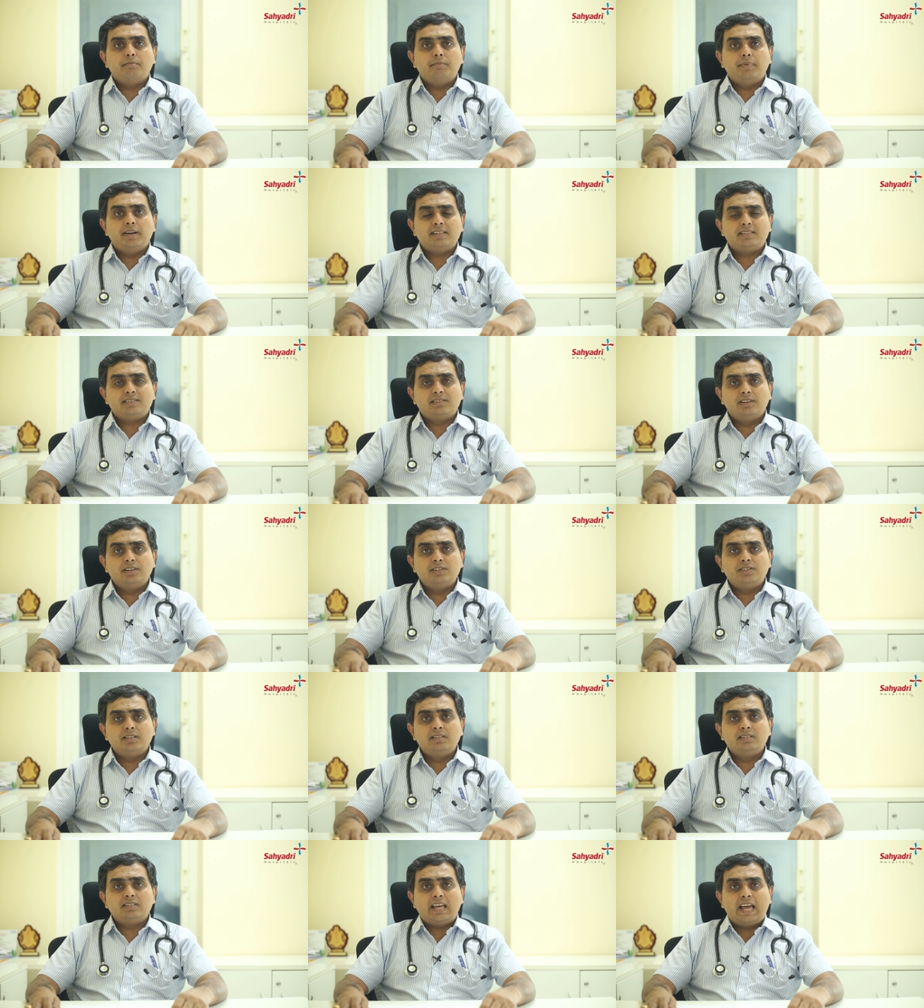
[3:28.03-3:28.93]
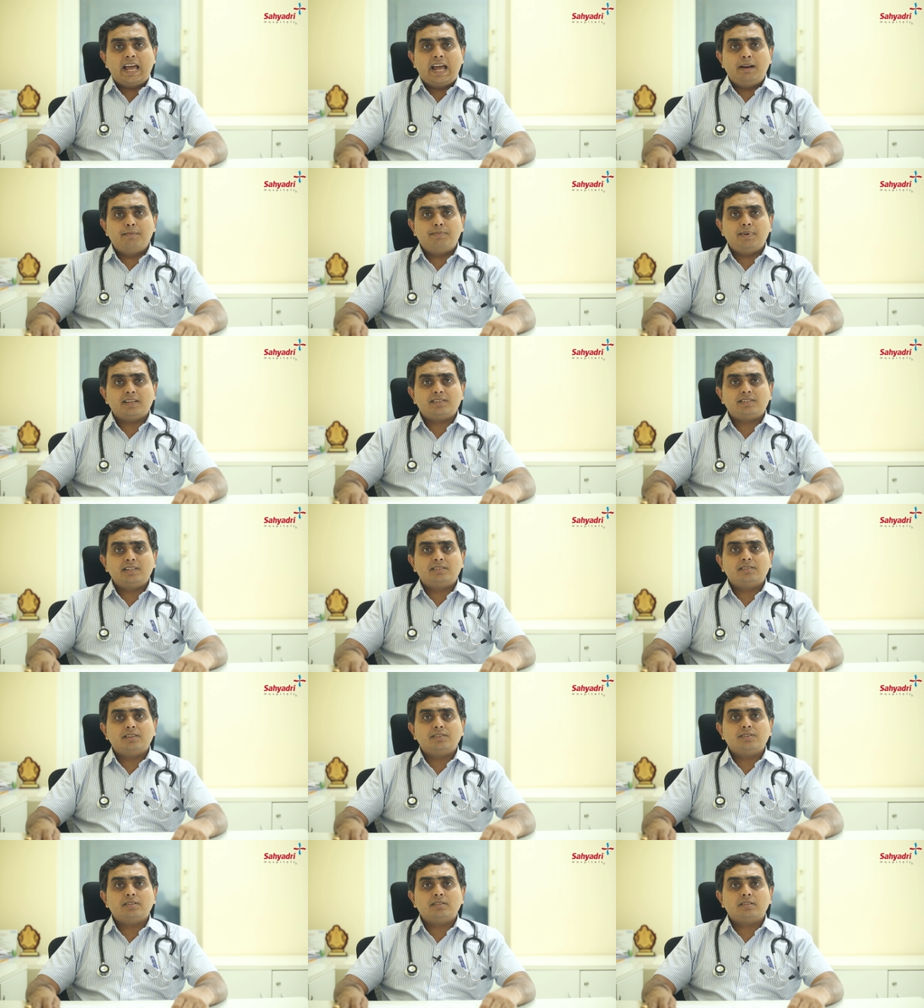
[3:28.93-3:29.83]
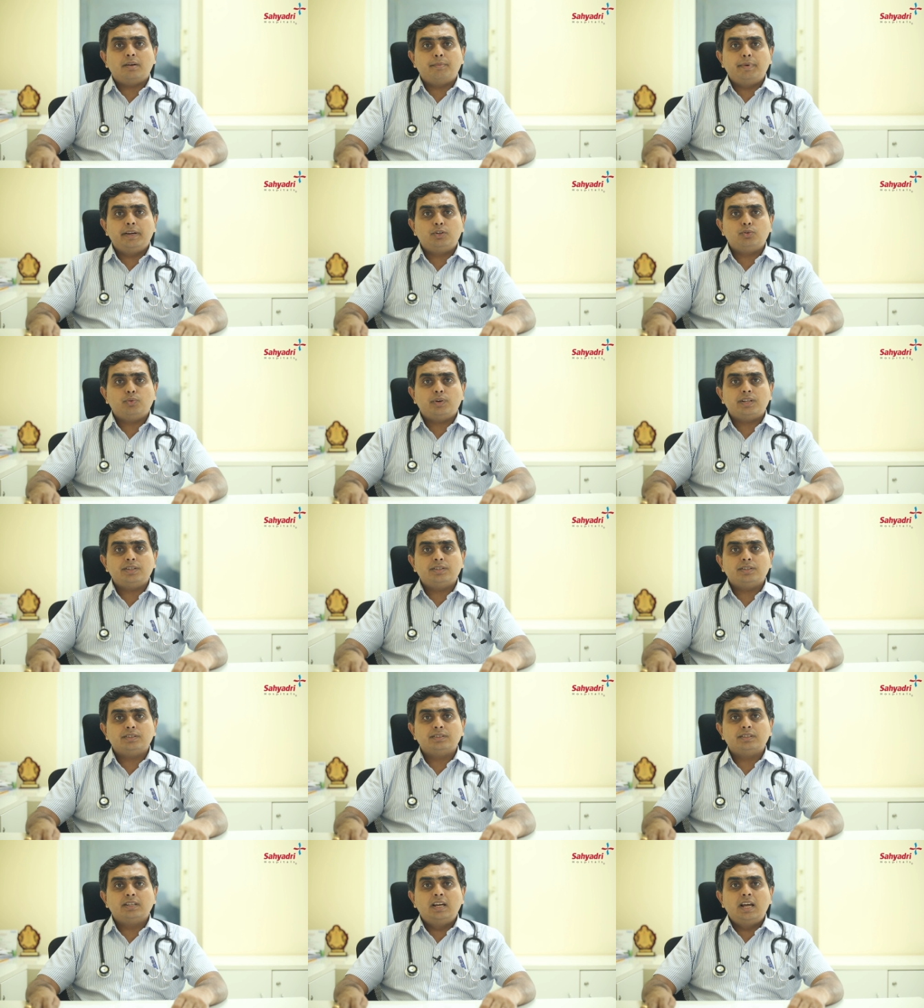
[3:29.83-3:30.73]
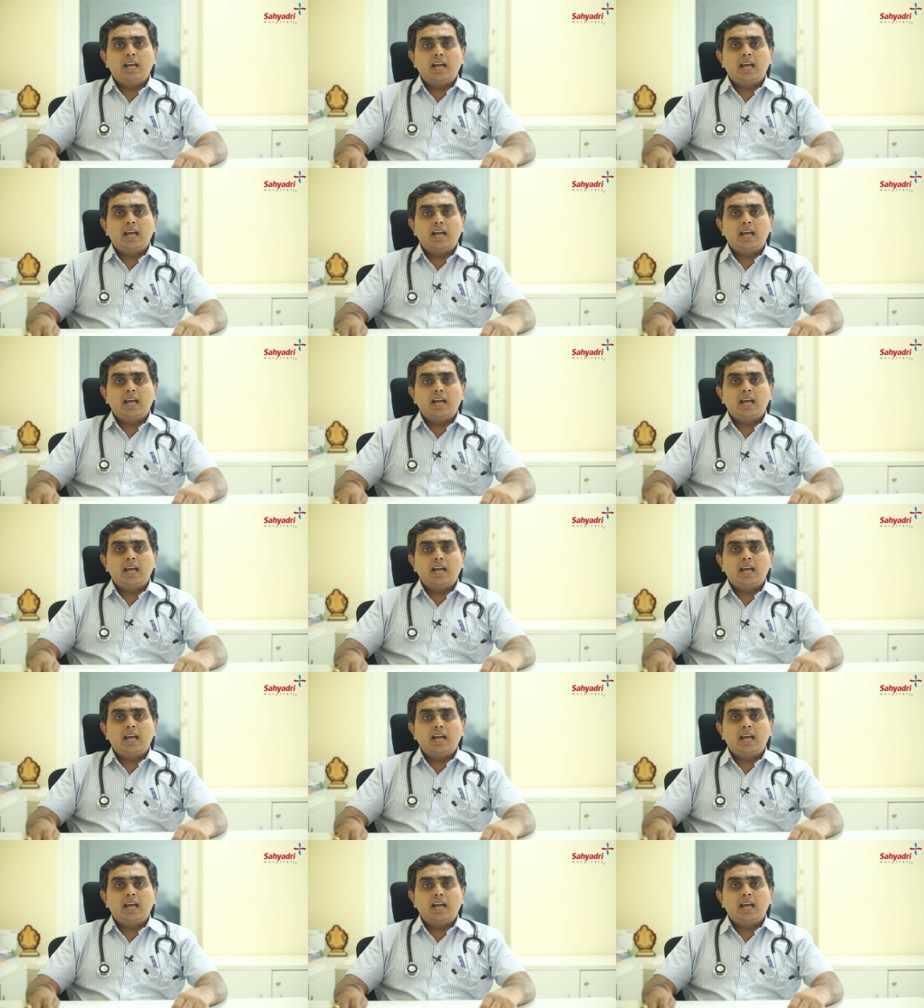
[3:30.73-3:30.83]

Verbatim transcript: breast surgeons and plastic surgeons coming together